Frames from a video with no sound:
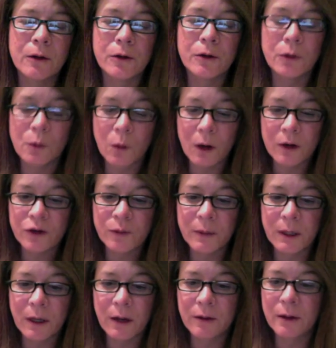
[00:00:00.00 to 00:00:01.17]
You watched me
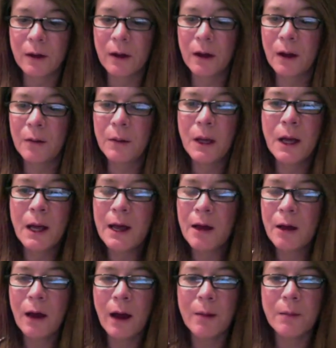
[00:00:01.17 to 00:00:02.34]
load it up.
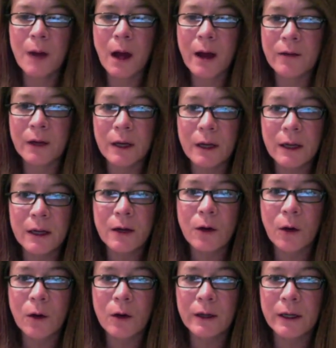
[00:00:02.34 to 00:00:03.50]
I'm not having any
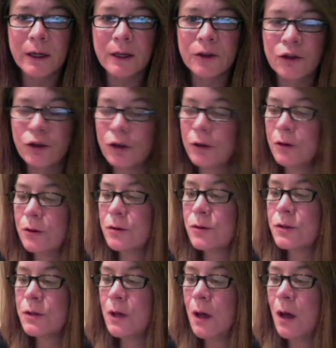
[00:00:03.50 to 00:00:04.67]
gurgling
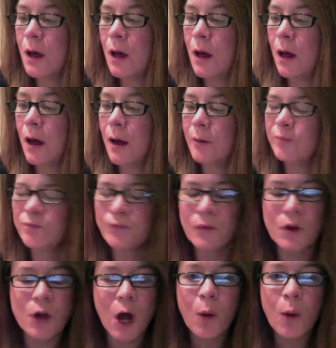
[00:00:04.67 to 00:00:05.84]
issues.
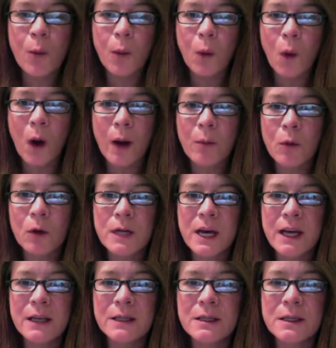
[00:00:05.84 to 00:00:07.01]
No primer
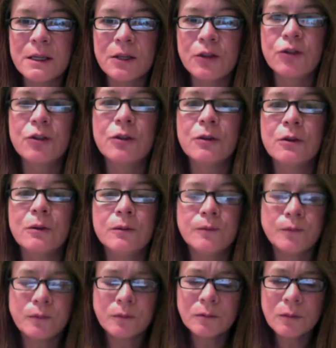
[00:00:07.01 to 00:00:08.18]
taste issue.
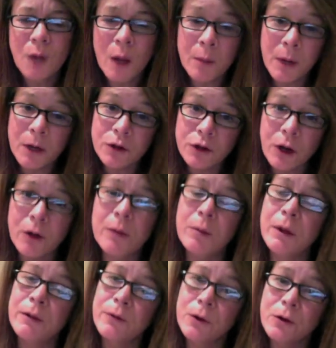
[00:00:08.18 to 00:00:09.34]
I'm not choking, but
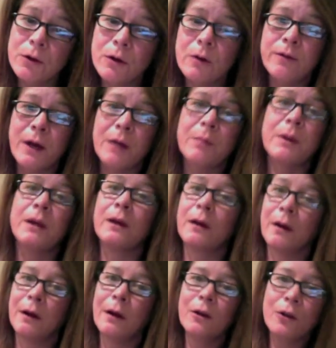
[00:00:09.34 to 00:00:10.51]
if you're new to vaping,
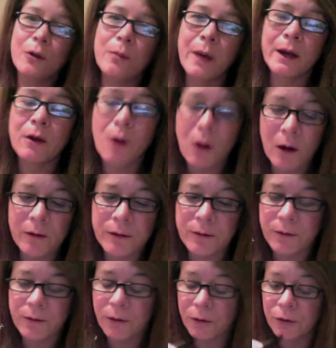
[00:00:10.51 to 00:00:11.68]
you may cough the
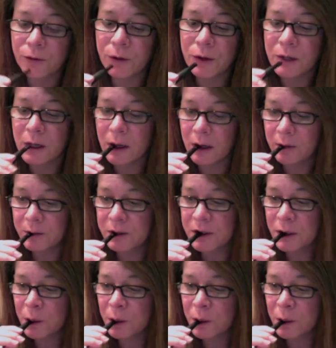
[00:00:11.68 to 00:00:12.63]
first few times.